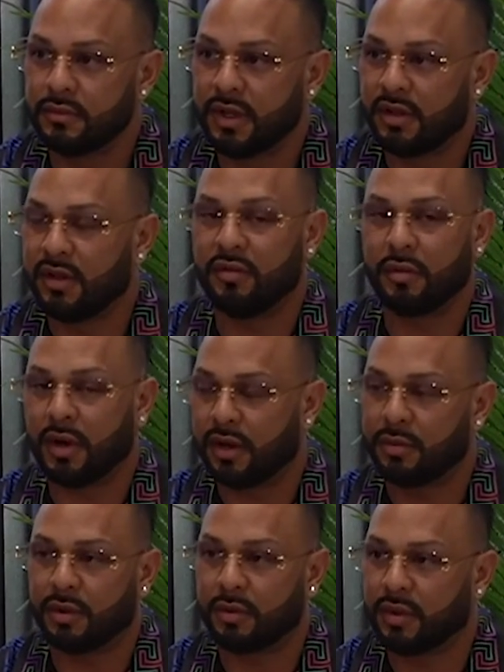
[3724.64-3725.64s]
You see, even when I
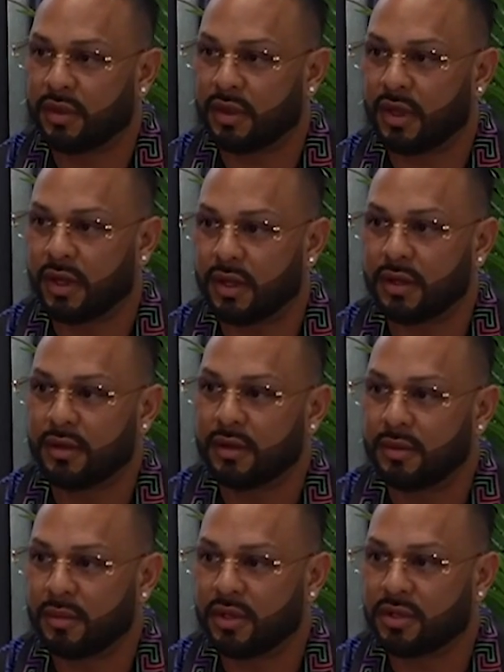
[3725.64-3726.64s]
spoke with uh,
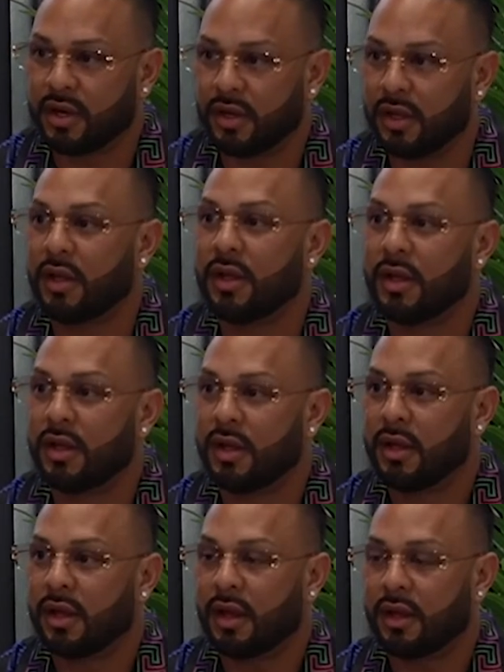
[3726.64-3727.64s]
Miss Charlie,
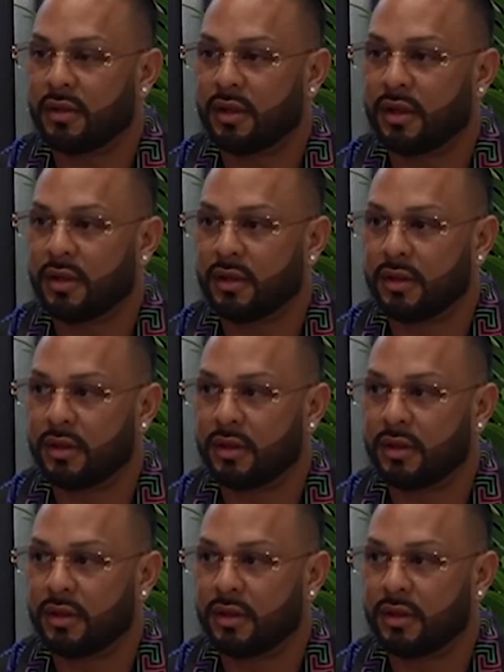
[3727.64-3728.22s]
I said,